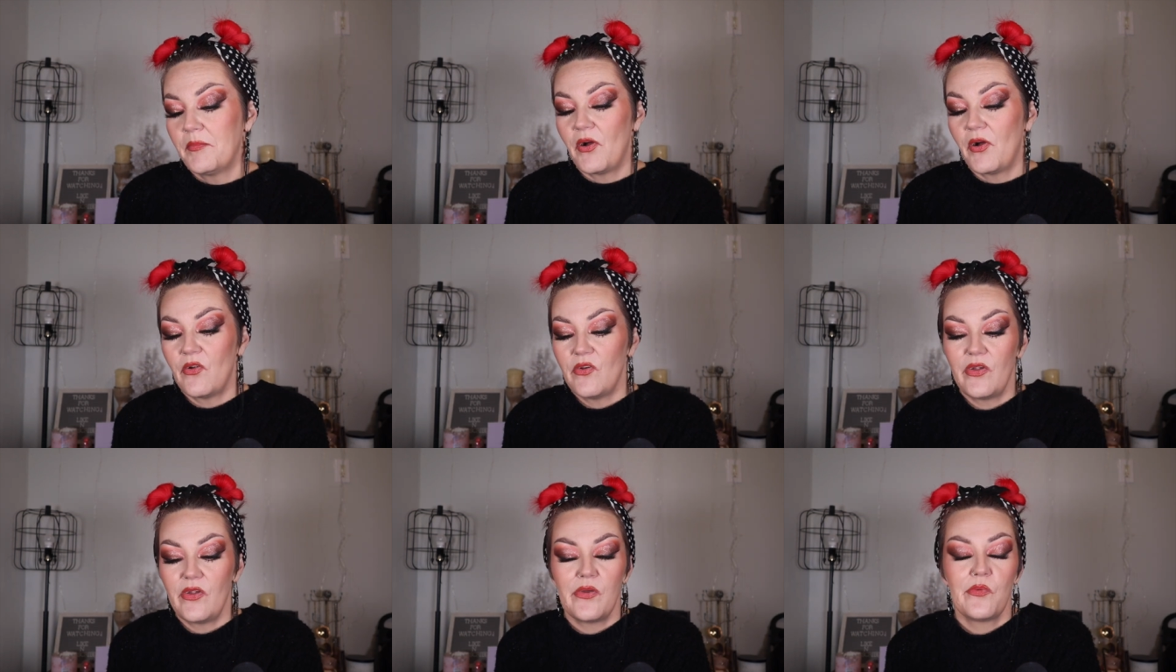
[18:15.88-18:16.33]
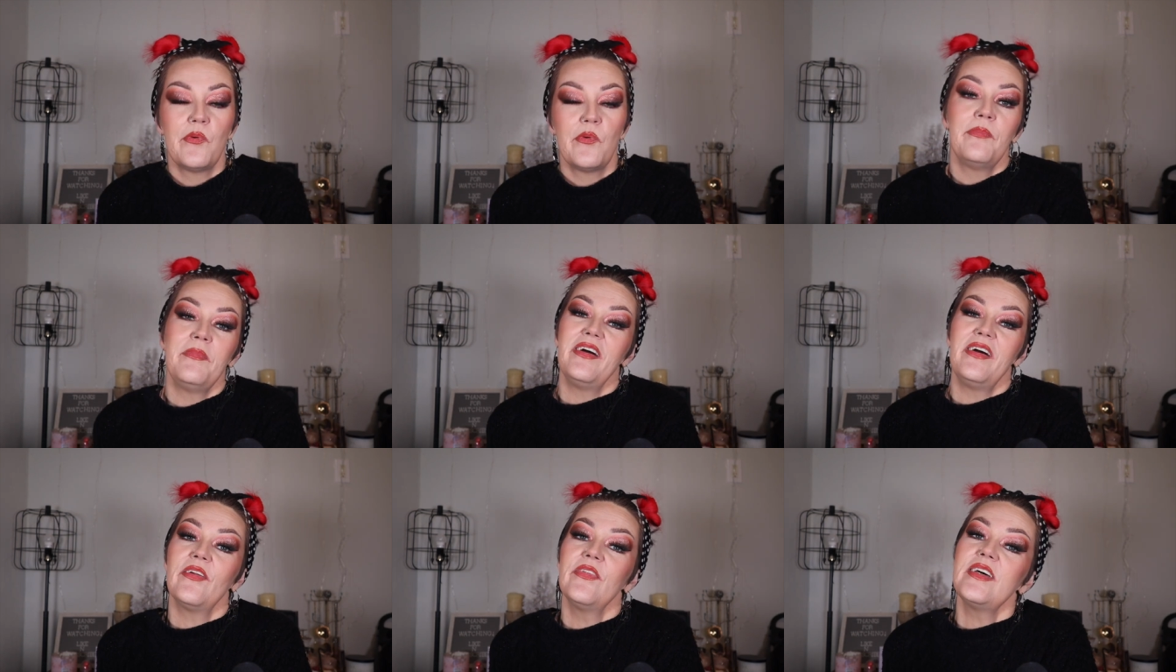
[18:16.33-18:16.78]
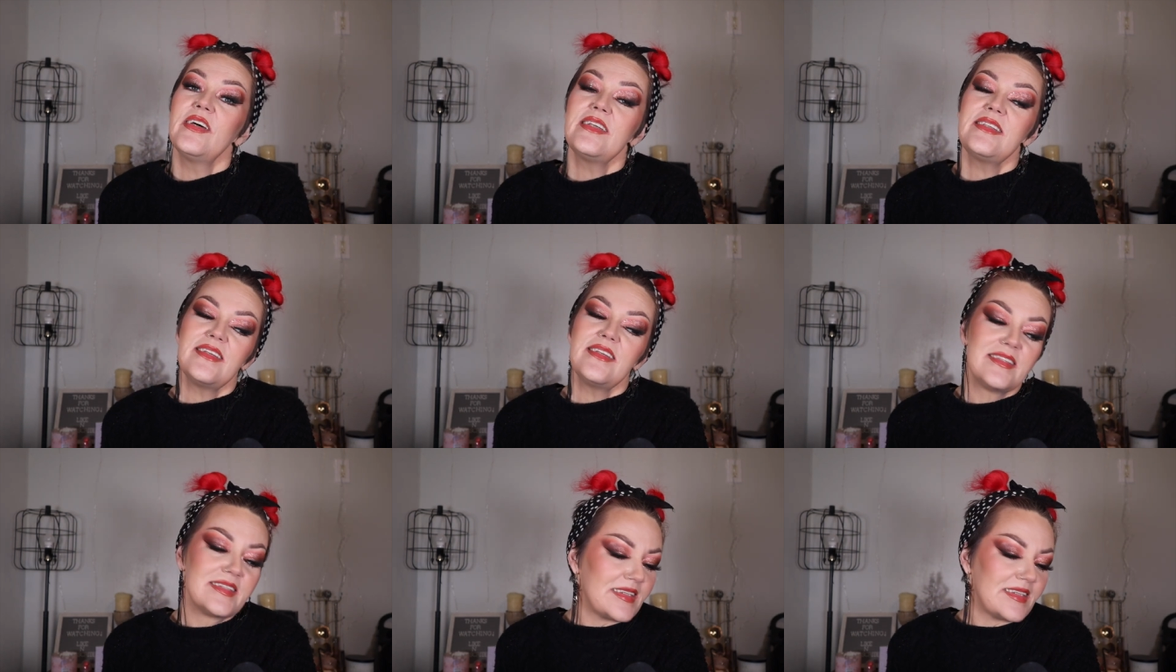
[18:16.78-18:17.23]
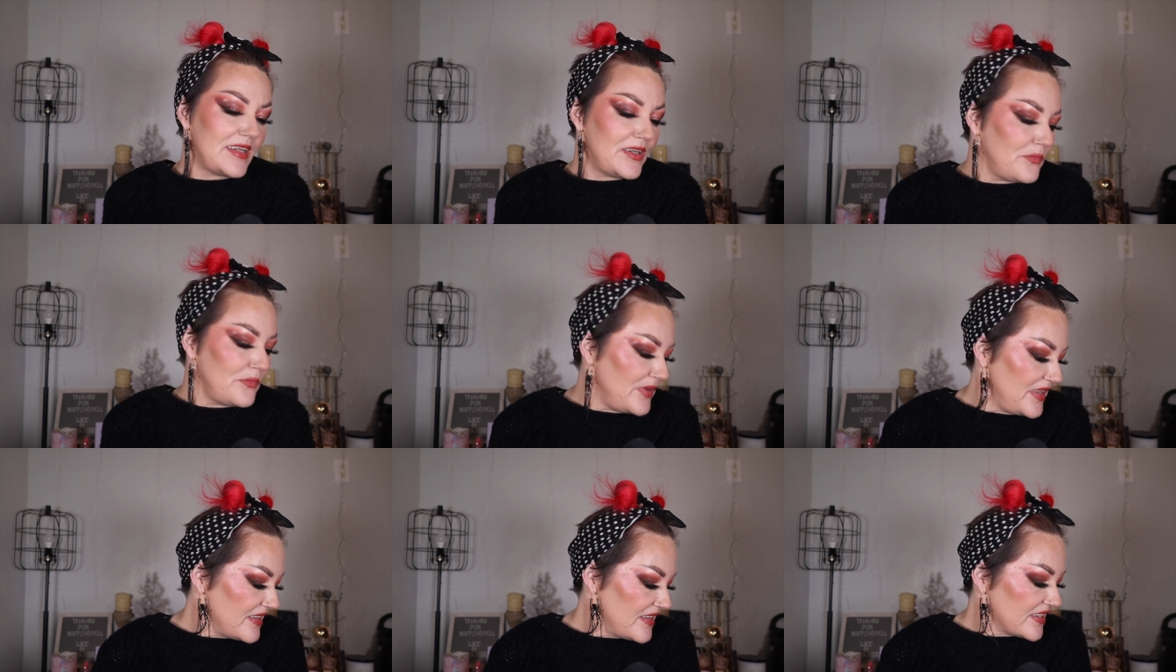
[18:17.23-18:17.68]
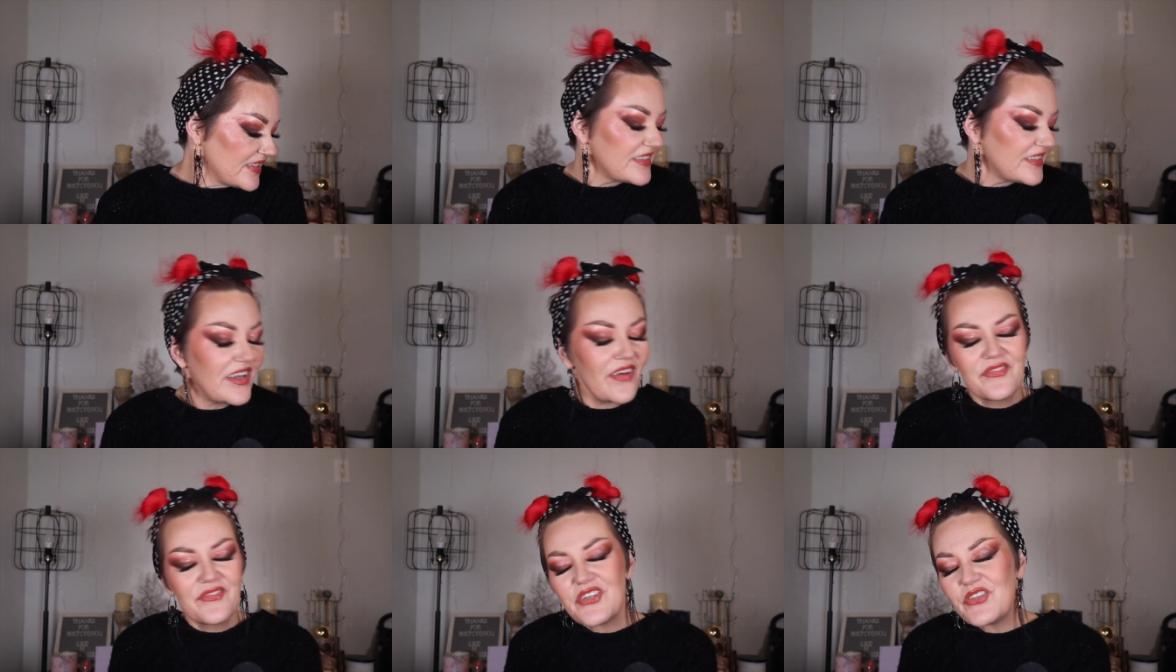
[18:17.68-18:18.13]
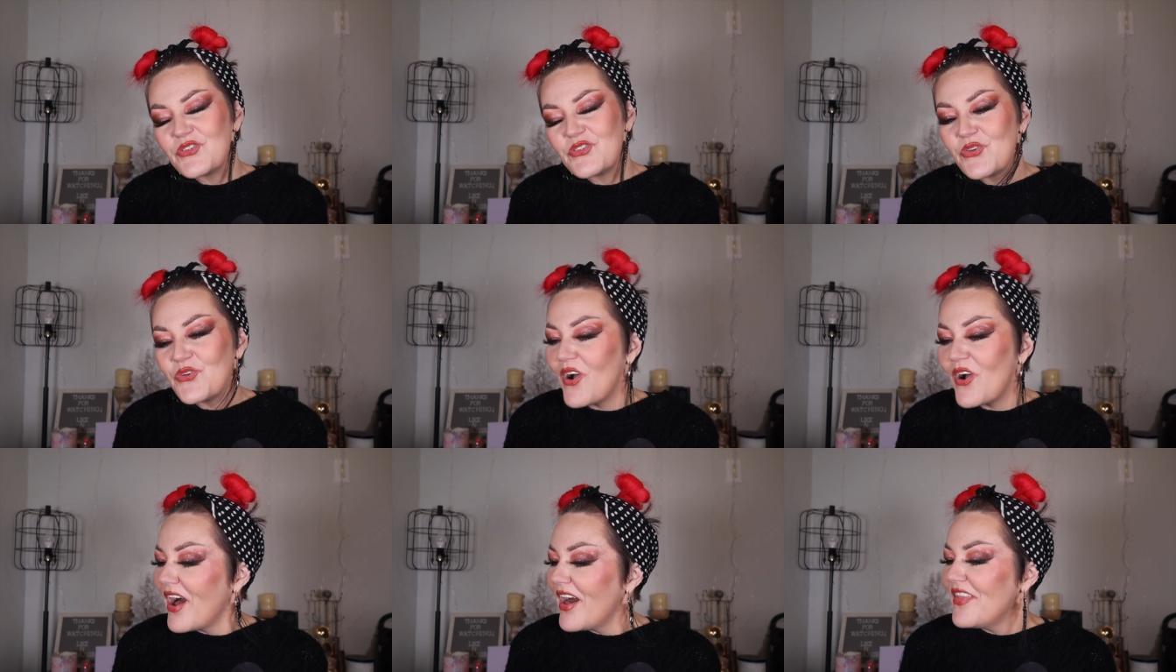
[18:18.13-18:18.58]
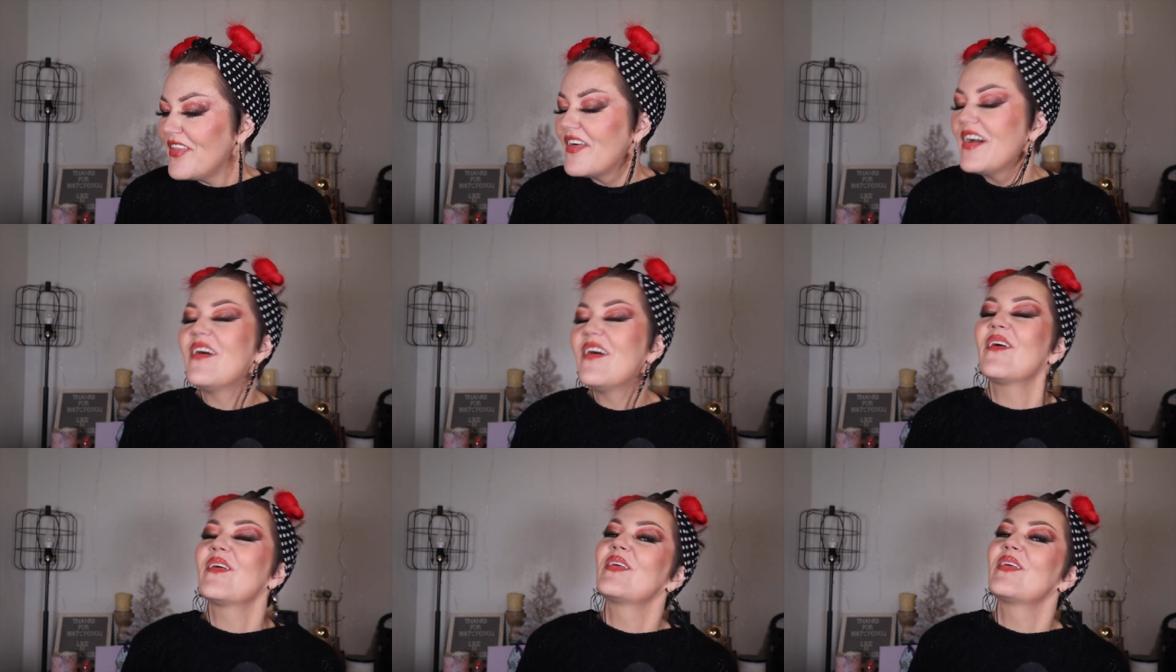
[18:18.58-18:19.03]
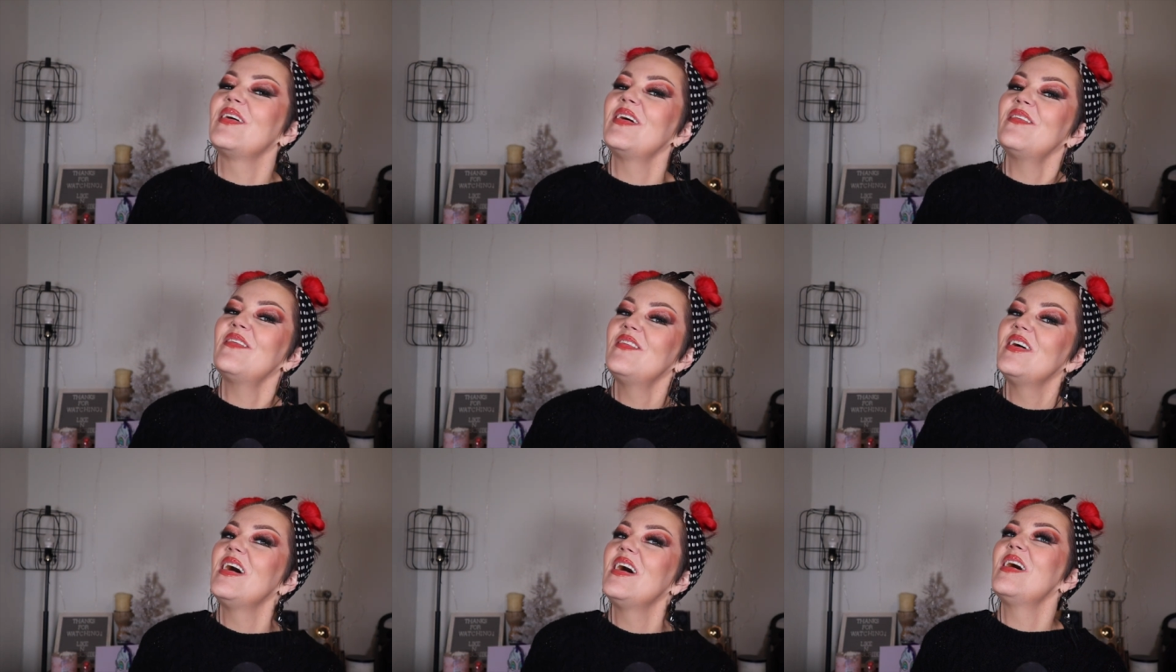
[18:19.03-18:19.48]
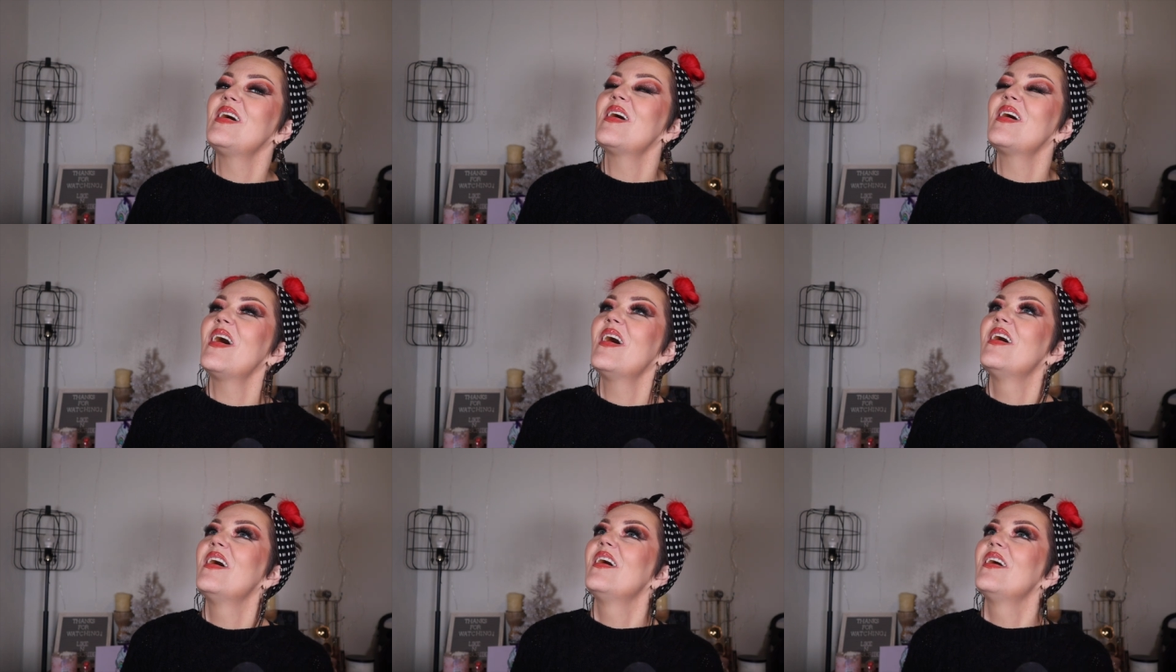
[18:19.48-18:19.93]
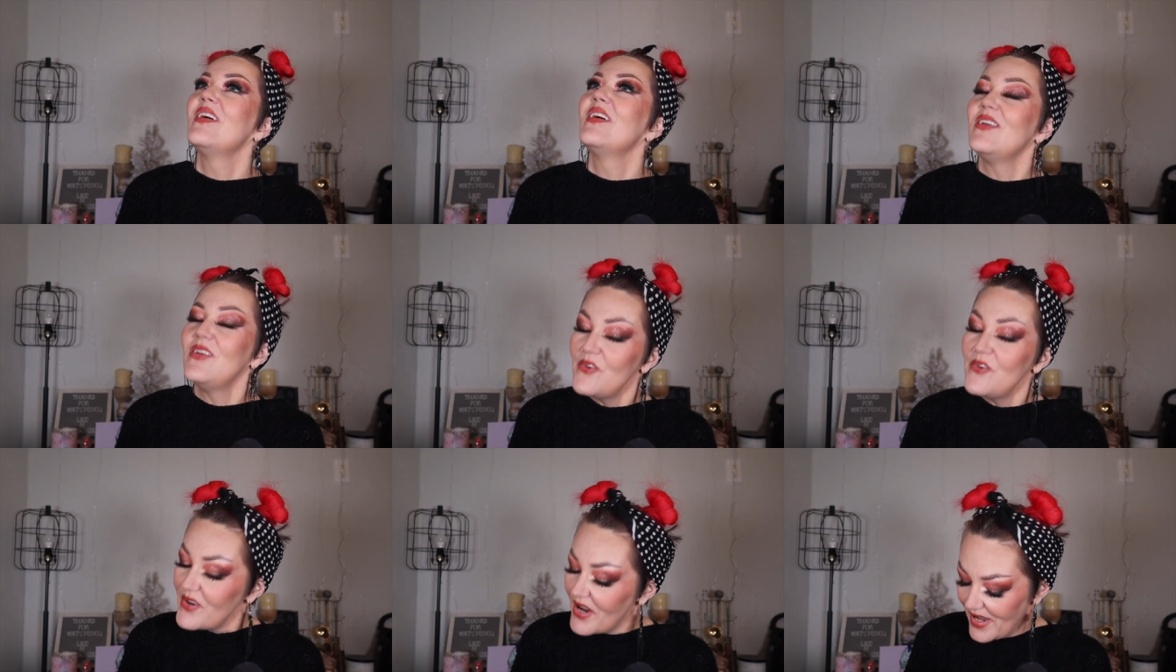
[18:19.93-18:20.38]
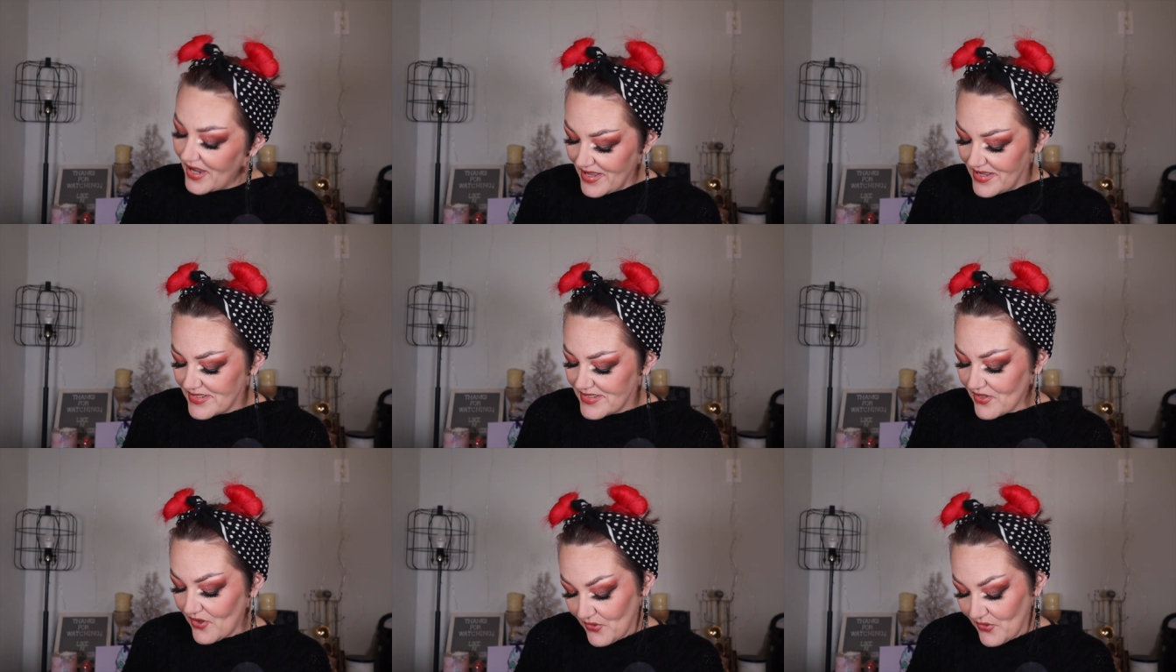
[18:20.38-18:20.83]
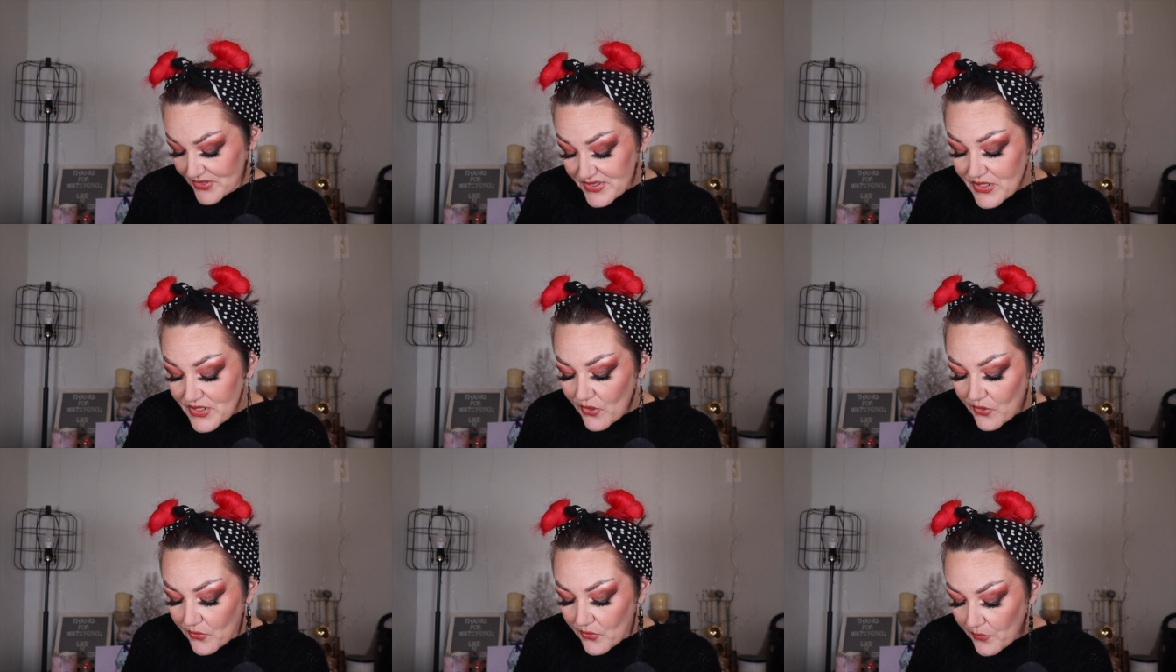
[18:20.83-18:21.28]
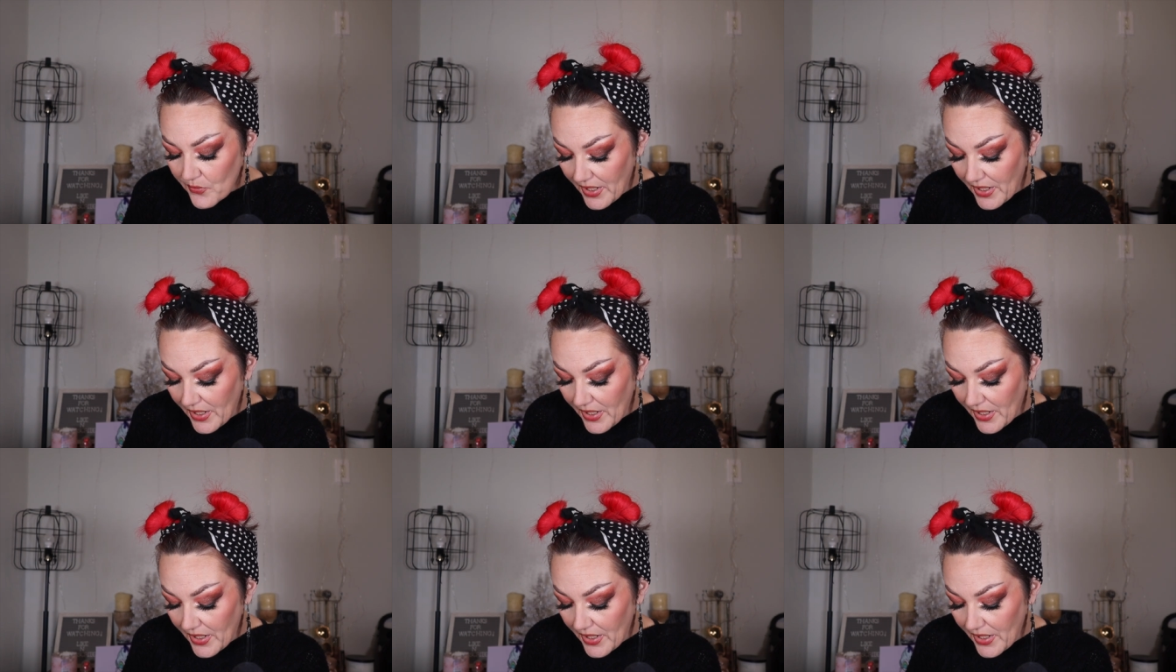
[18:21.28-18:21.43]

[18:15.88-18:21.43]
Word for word: partnering with me on this and sending me this stuff to try. They are giving... You guys also,